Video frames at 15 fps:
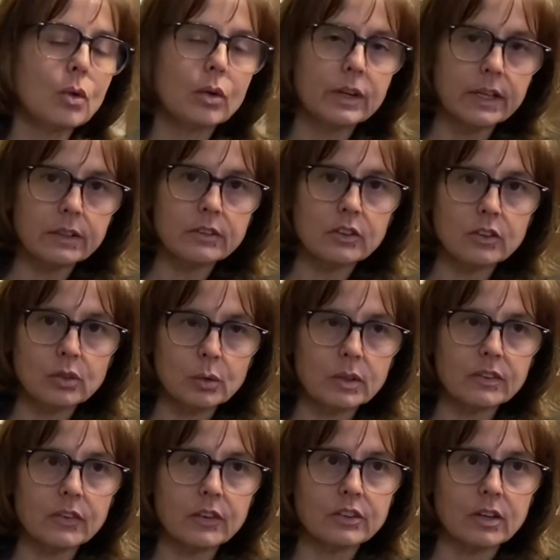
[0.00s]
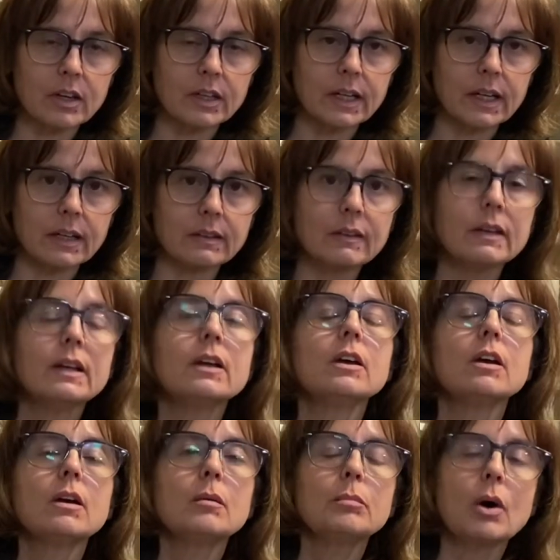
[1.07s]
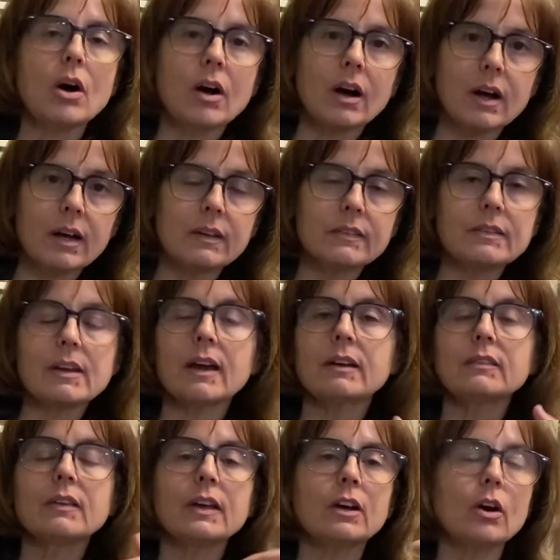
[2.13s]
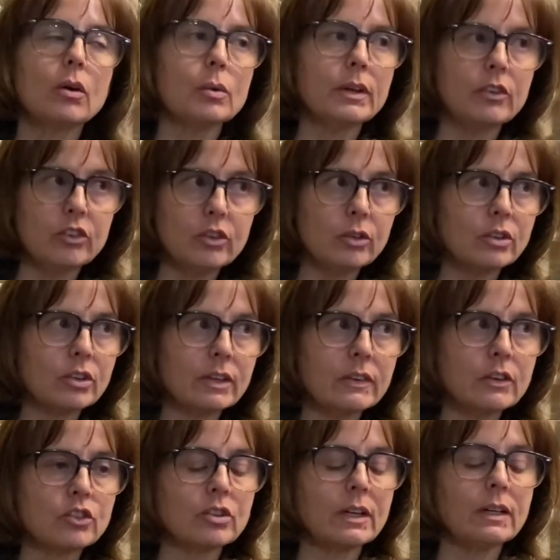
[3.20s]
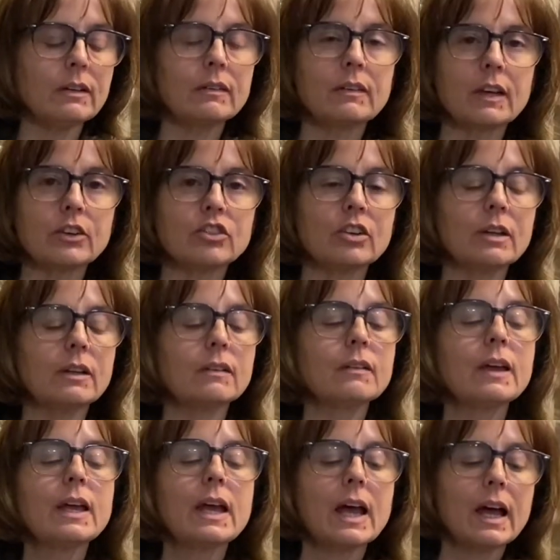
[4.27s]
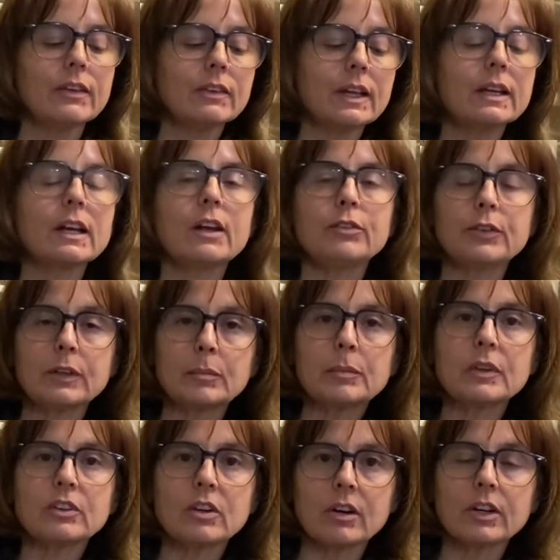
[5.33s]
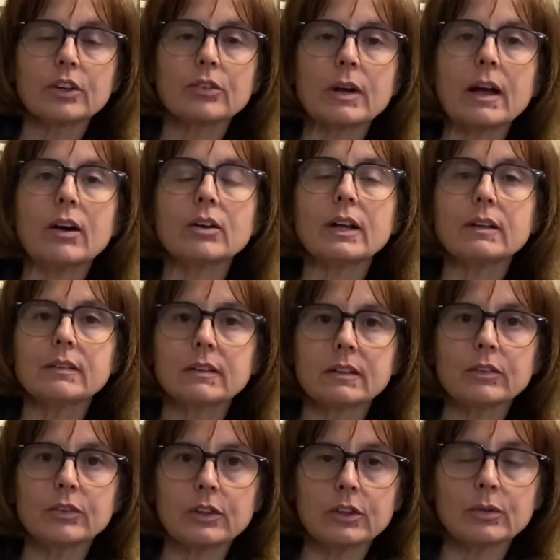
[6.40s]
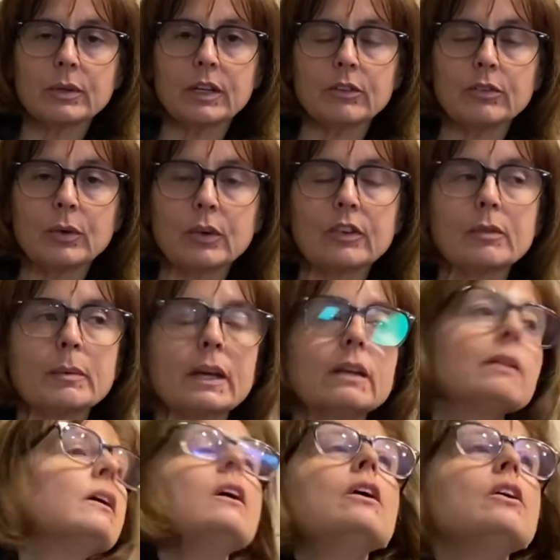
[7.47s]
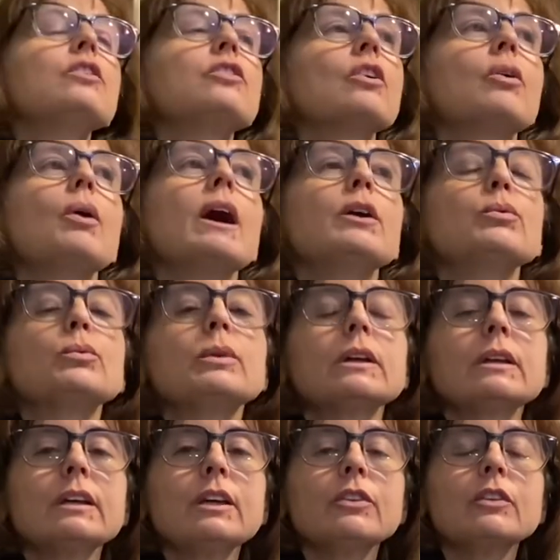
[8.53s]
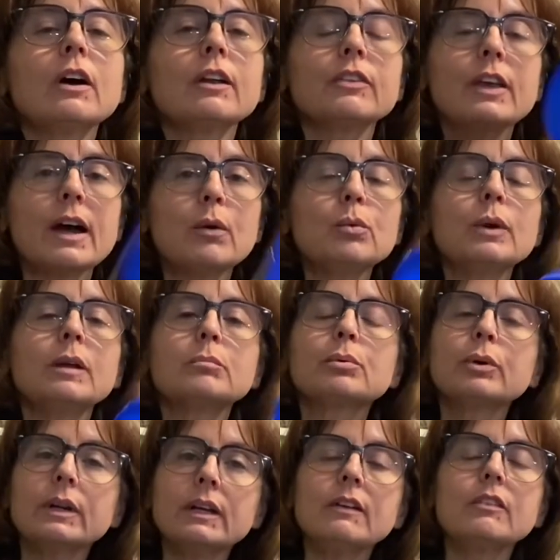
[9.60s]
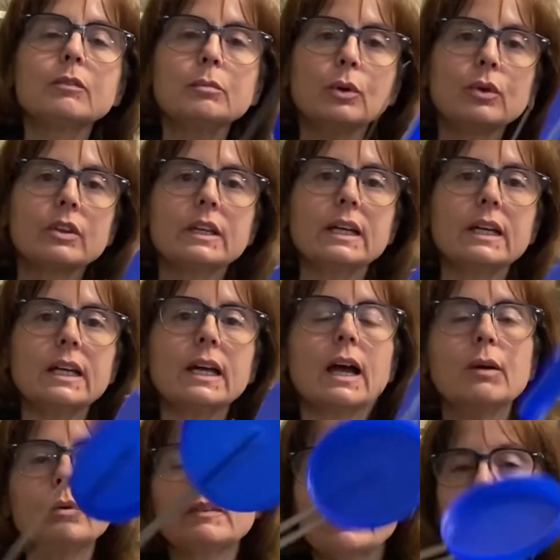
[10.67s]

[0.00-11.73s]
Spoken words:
oriented towards the target, paused as they always do during the training sessions, and then I flipped the target around and delivered the reinforcement. So I really thought that went pretty smoothly. I was